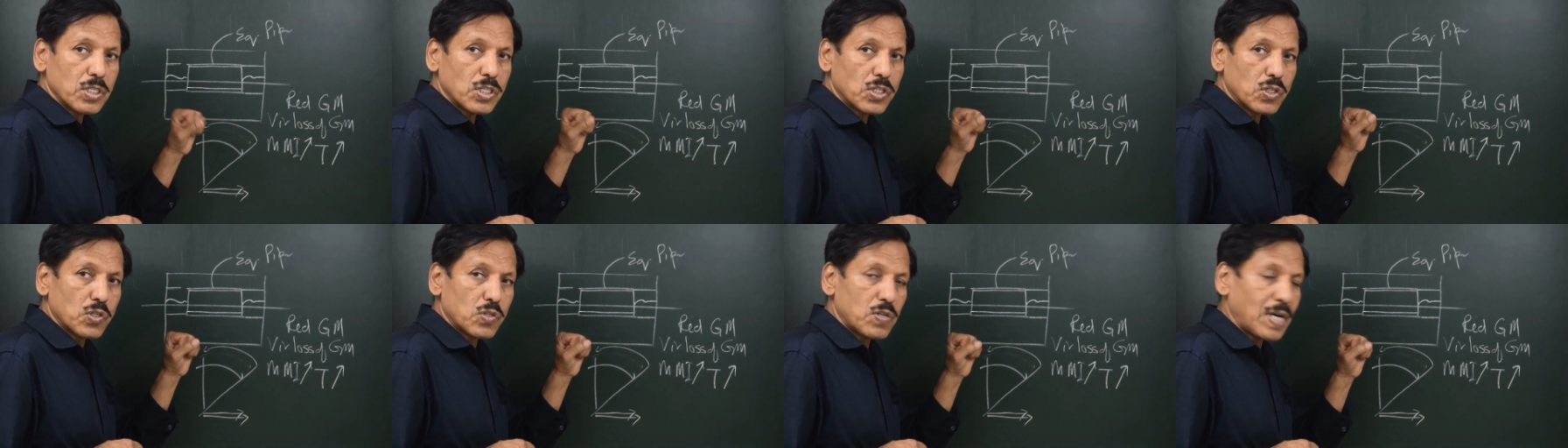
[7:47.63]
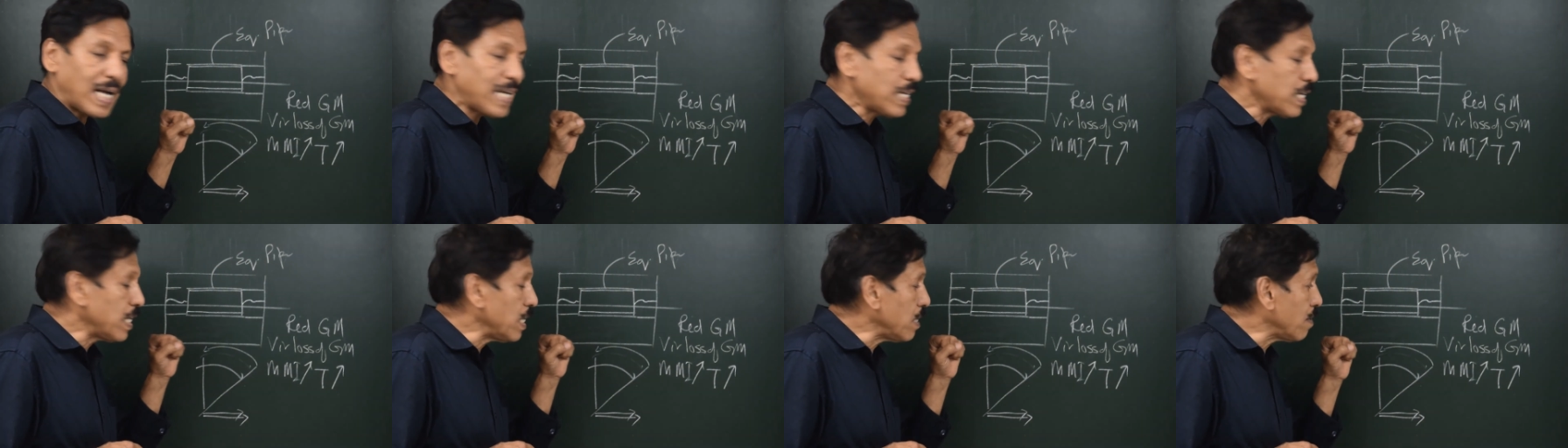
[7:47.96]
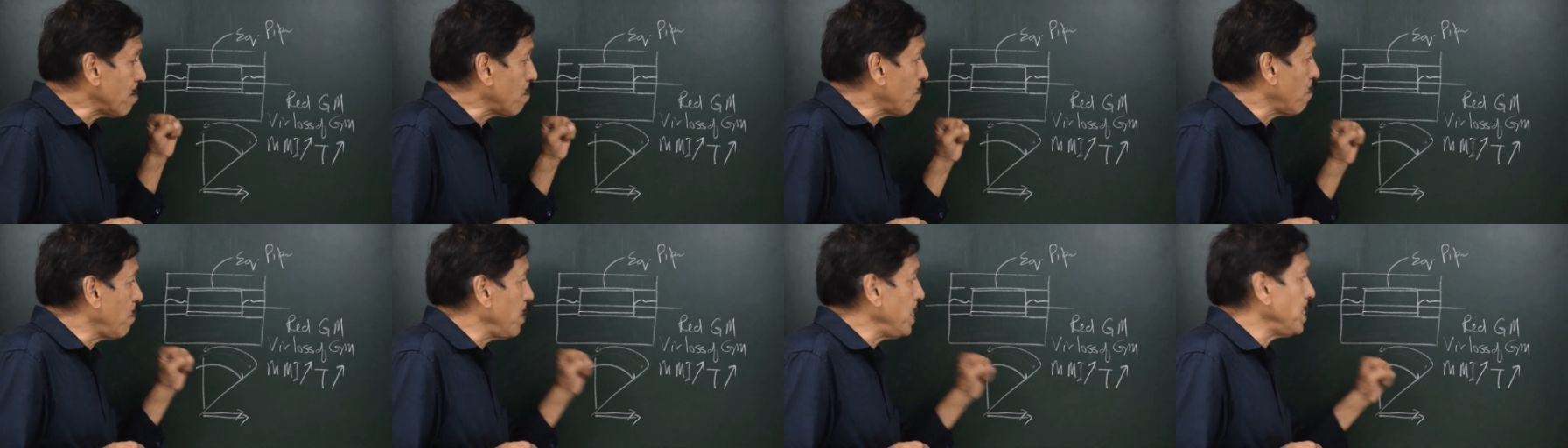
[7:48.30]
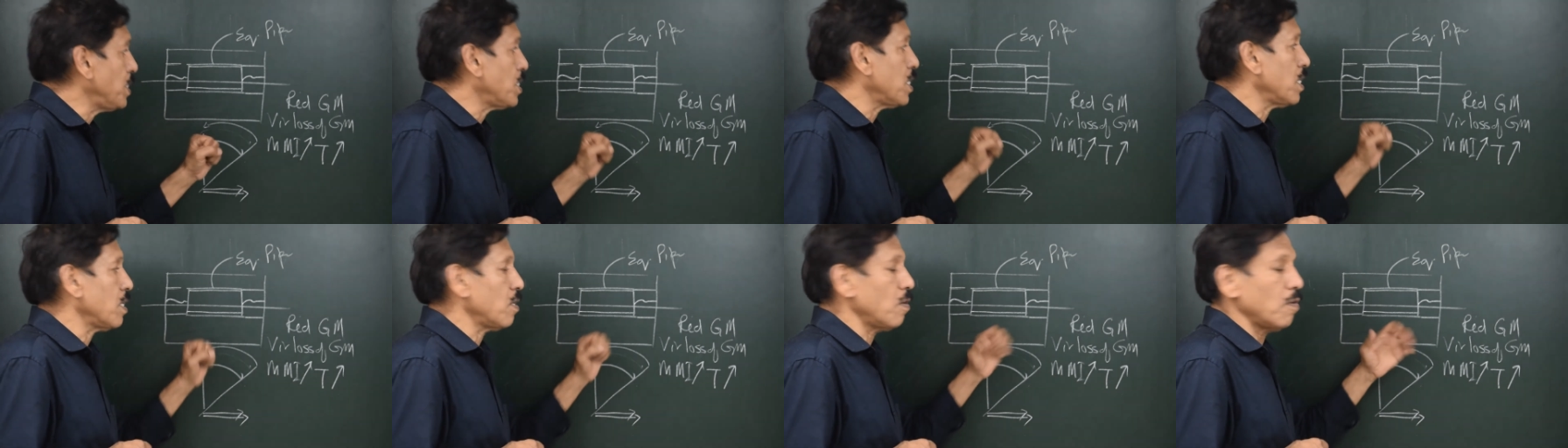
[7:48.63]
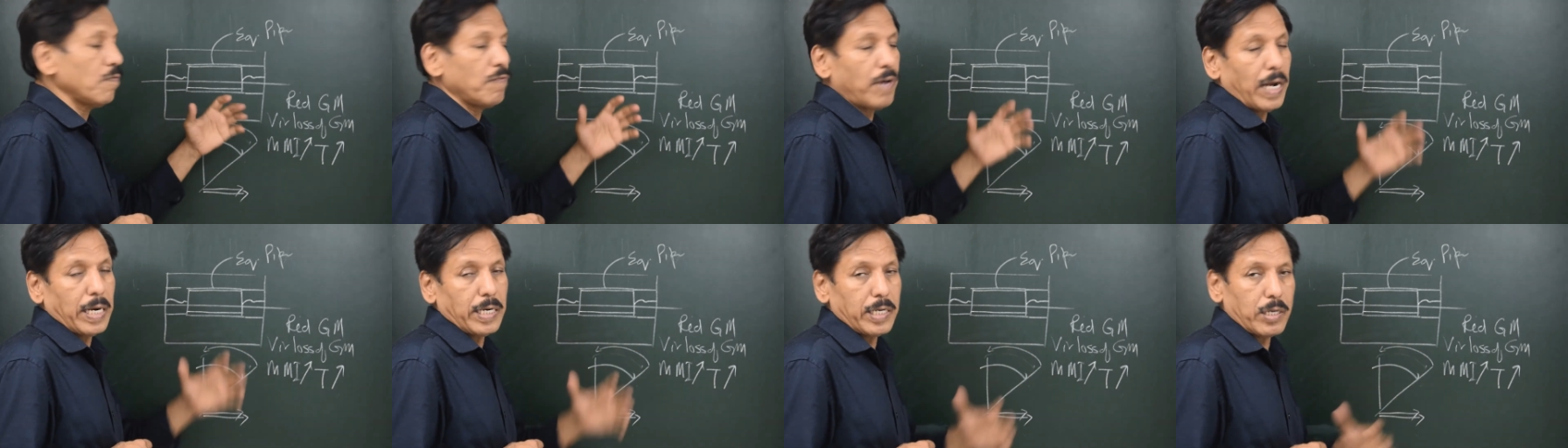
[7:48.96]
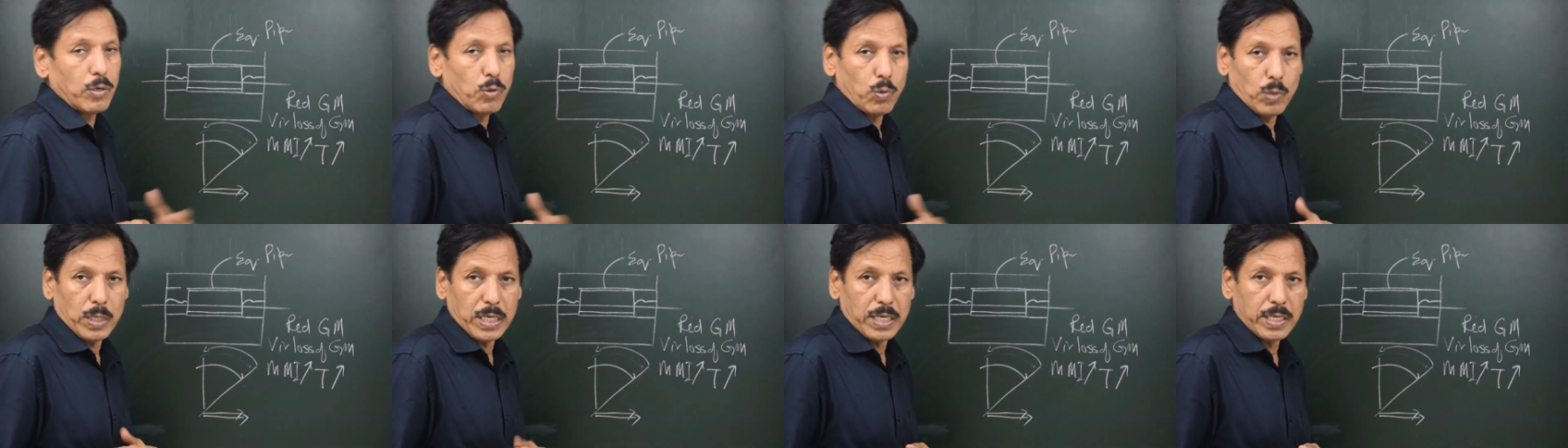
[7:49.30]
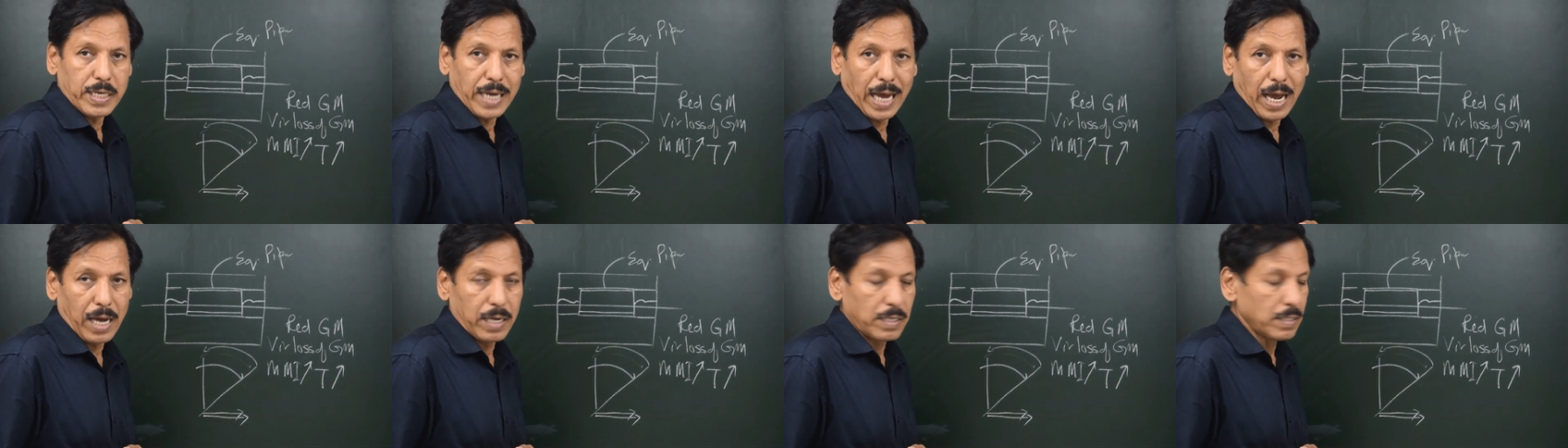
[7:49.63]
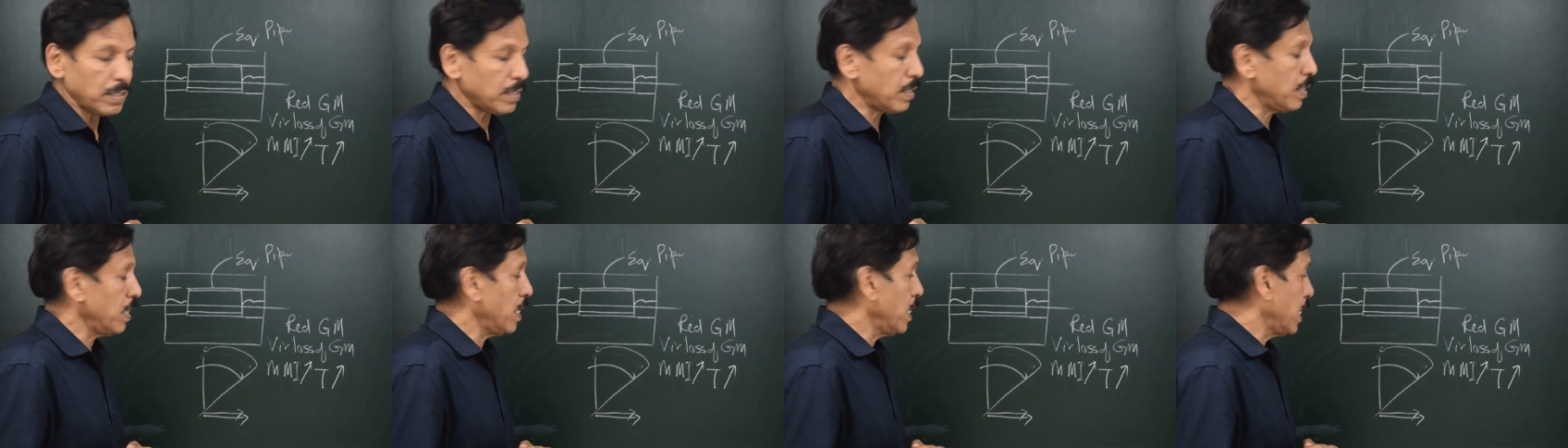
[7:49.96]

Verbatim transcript: striking feature of anti-rolling tanks